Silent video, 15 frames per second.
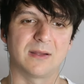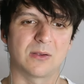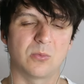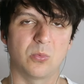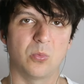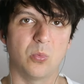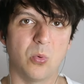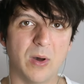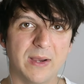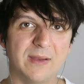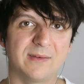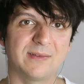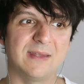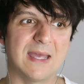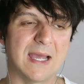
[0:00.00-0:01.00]
Like, what
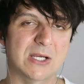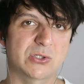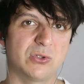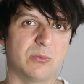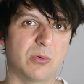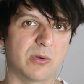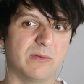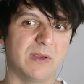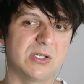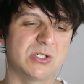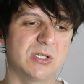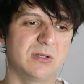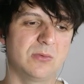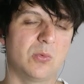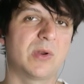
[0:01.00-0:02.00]
is the actual
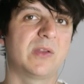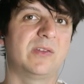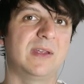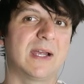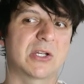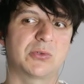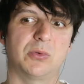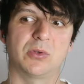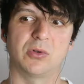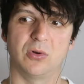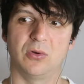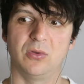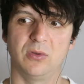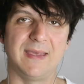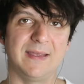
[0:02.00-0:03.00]
motivation? What is the actual
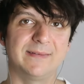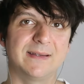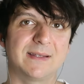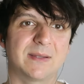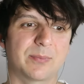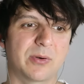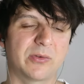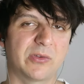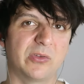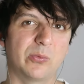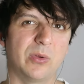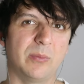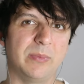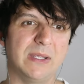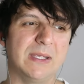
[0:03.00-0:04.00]
goal? Is it the person's
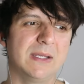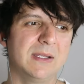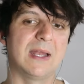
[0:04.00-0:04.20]
well being?